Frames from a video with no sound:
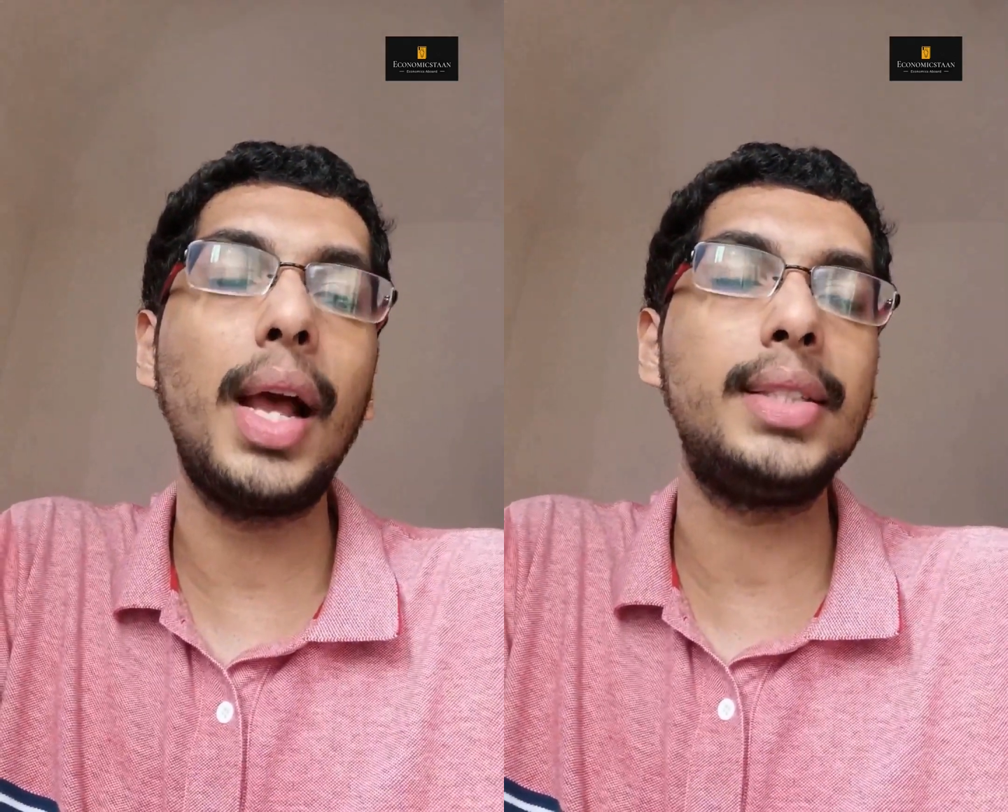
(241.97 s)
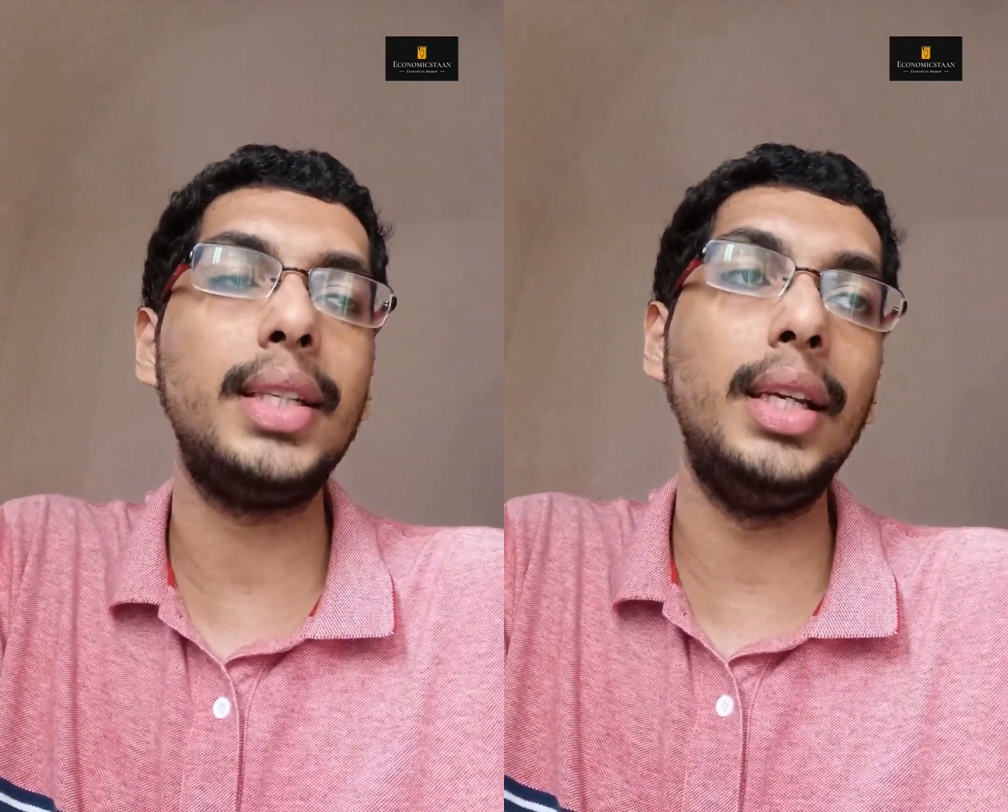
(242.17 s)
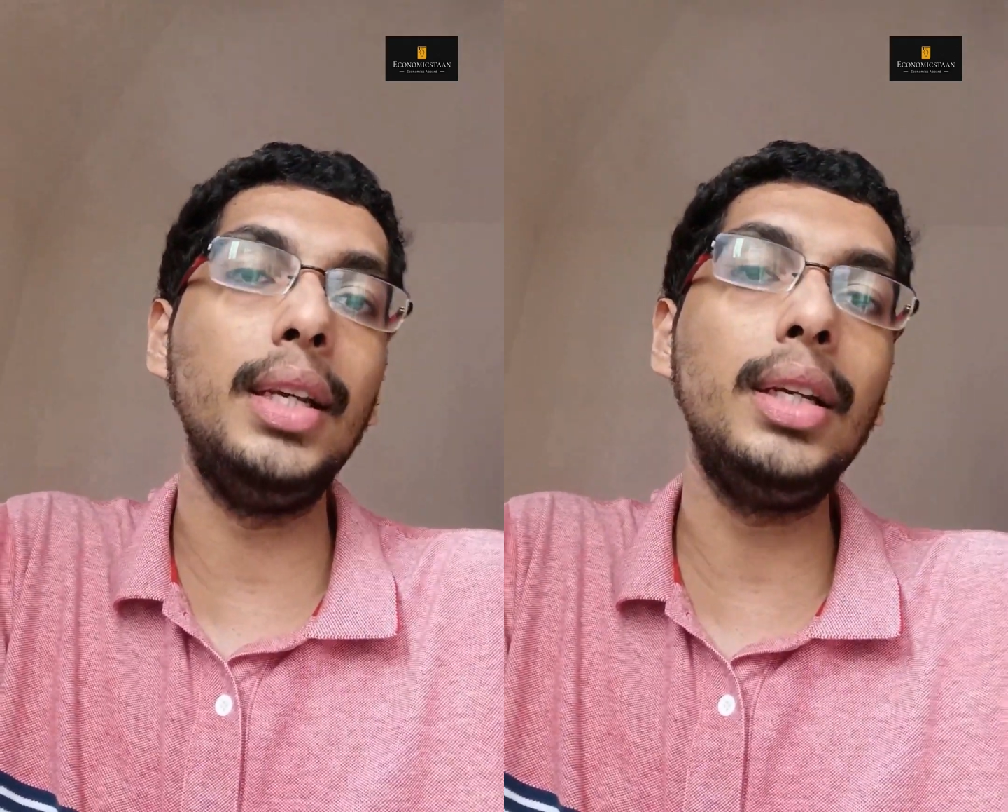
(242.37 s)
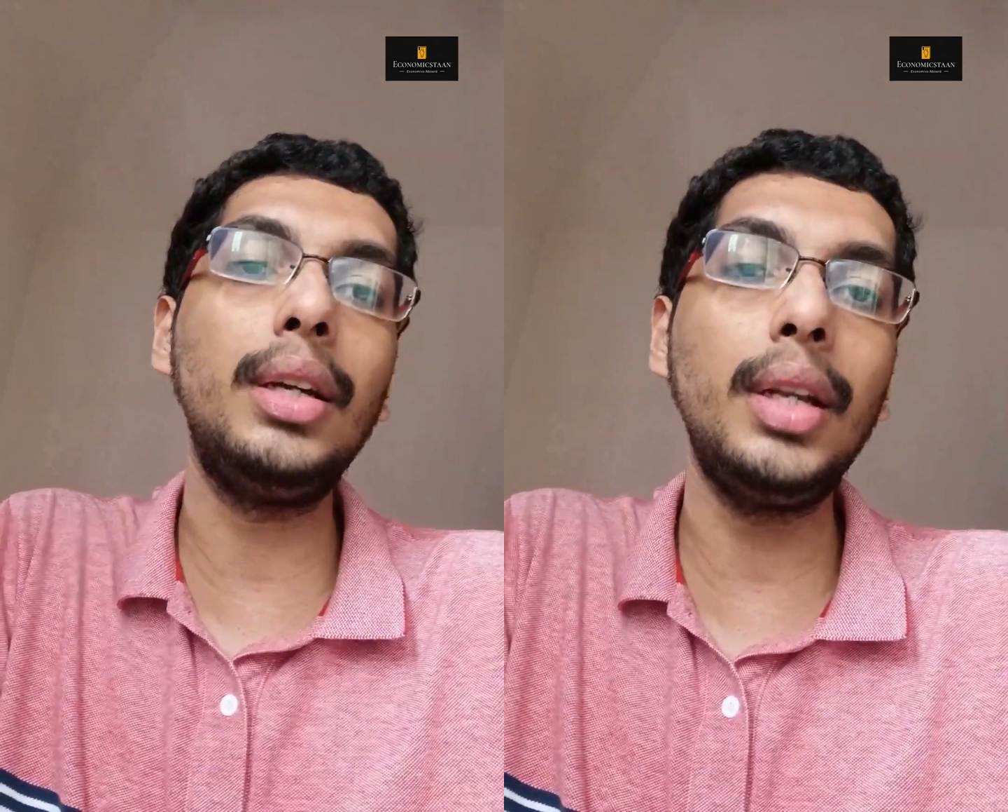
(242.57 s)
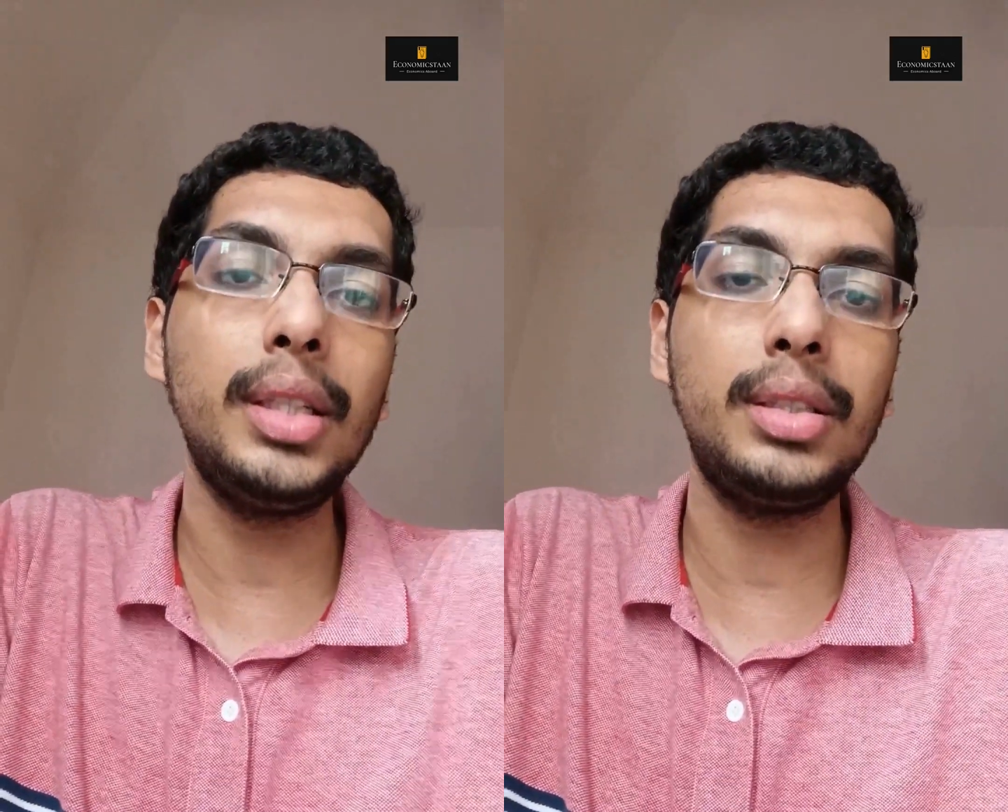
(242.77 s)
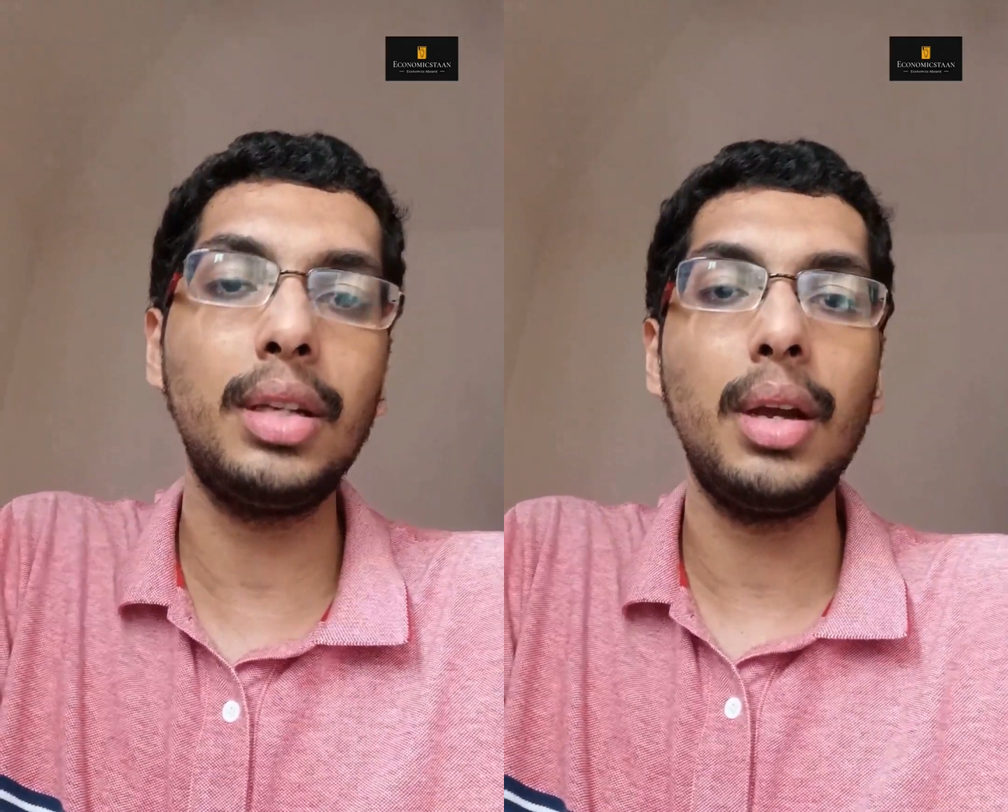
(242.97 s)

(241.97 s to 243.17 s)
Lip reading: has increased